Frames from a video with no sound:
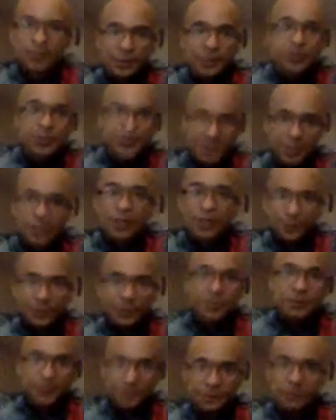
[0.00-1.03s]
the shutter
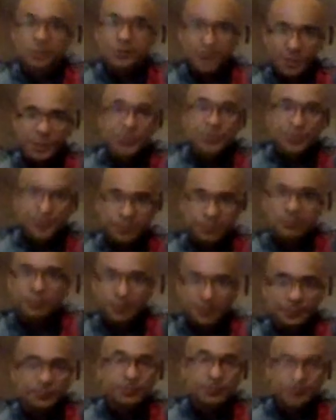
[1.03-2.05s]
system
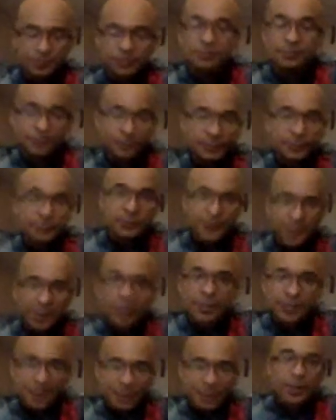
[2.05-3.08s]

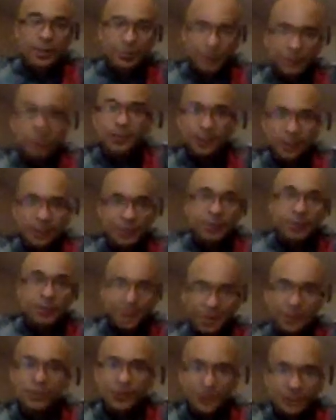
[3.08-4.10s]
that will
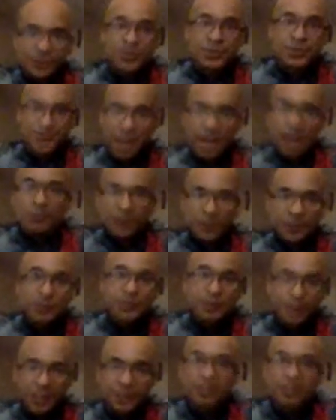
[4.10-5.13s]
either stop
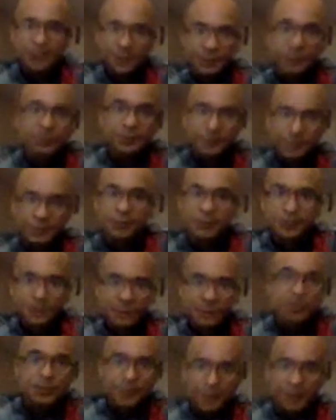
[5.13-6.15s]
light
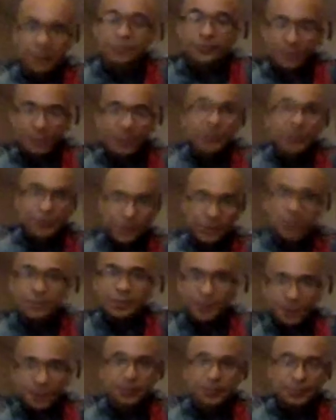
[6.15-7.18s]
from
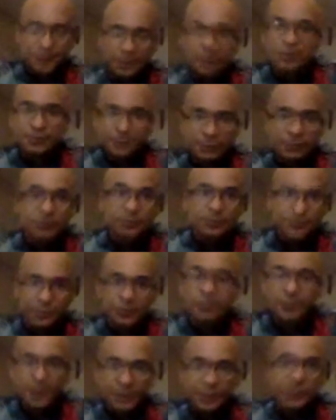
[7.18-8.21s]
entering
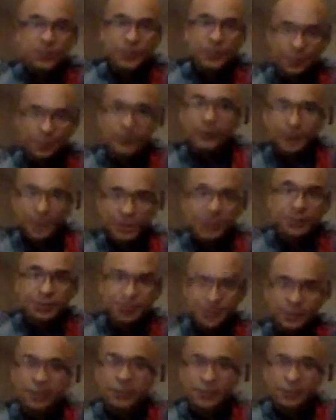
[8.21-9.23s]
into the focusing
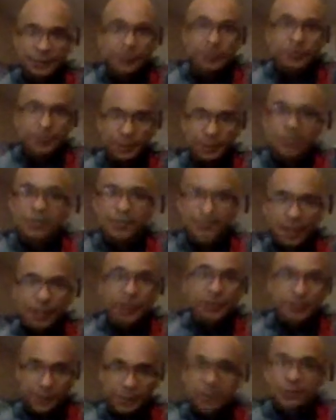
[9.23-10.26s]

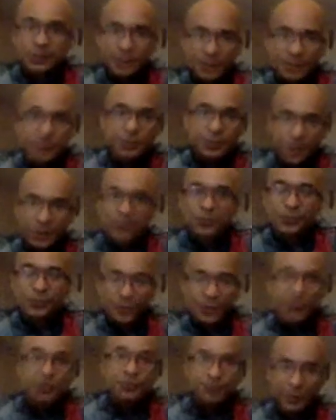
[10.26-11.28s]
lens, going through the
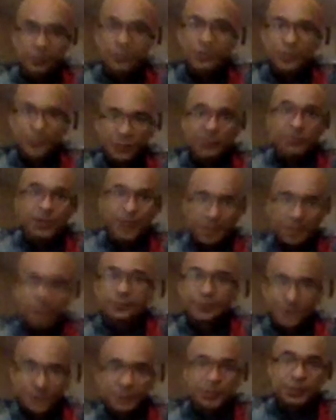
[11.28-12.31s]
final
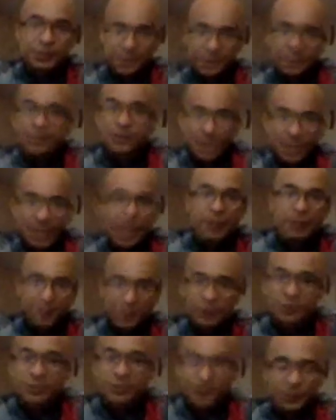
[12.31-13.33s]
focusing lens, the
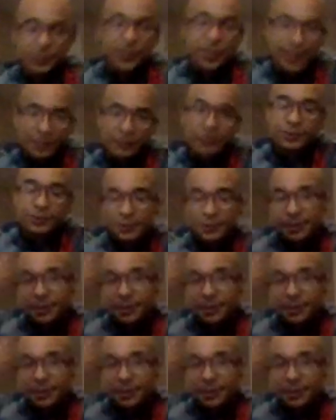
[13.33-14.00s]
aperture, what have you,